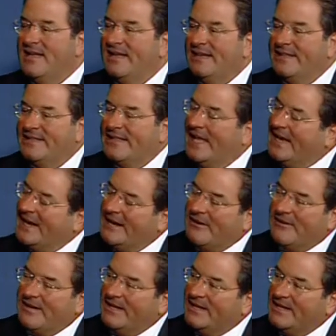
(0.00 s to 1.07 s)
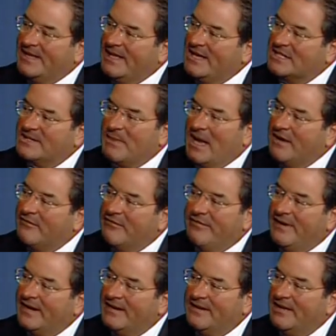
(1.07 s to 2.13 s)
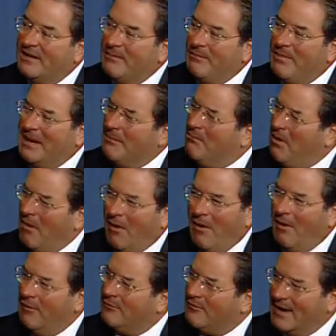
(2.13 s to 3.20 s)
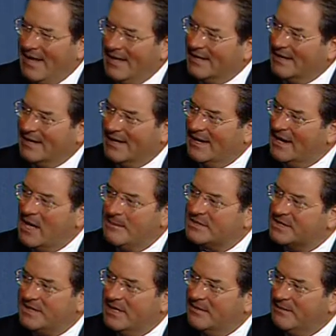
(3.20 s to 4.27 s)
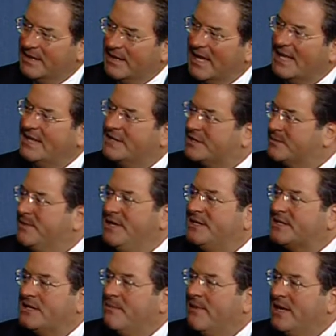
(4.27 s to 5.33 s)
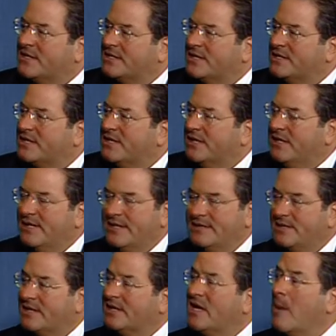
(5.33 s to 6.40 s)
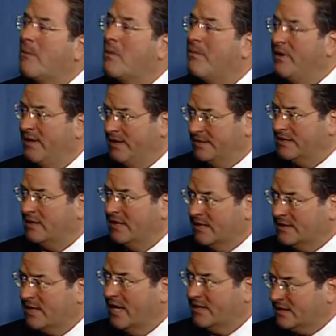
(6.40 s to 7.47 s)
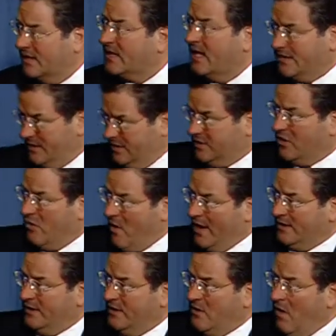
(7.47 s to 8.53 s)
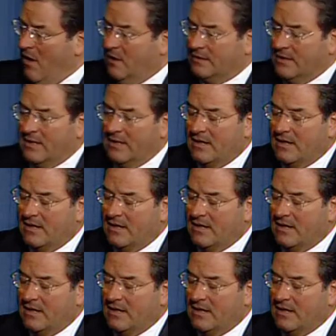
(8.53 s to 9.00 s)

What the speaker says: That area has gotten fired up by Paul Ryan, and I'm stunned by that. He speaks a message to the Upper Peninsula, as it's correctly called.